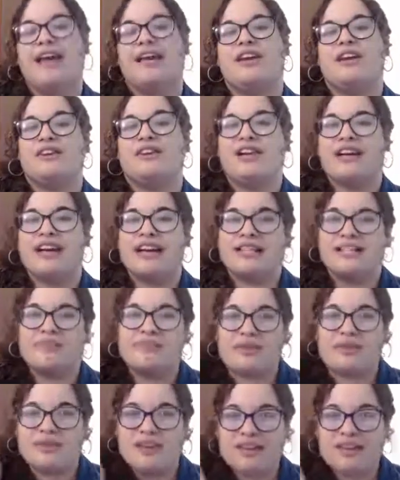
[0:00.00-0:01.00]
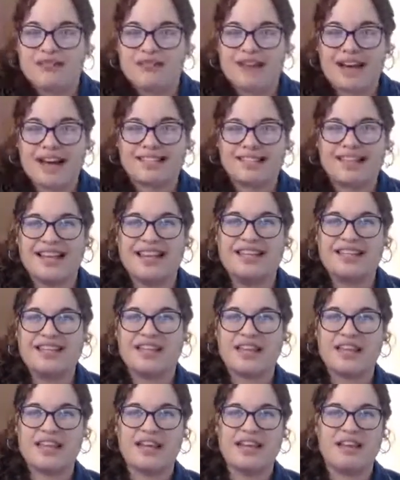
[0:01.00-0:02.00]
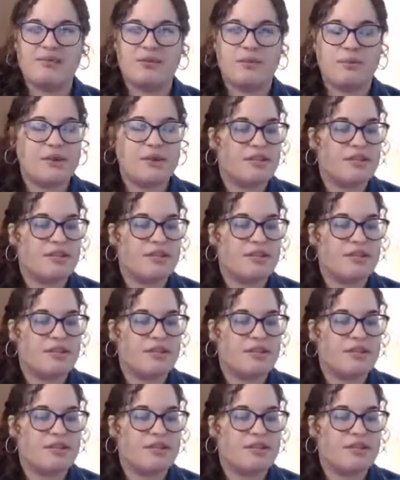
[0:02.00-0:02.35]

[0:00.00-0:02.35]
Your tongue has to be really fast. I like to think of when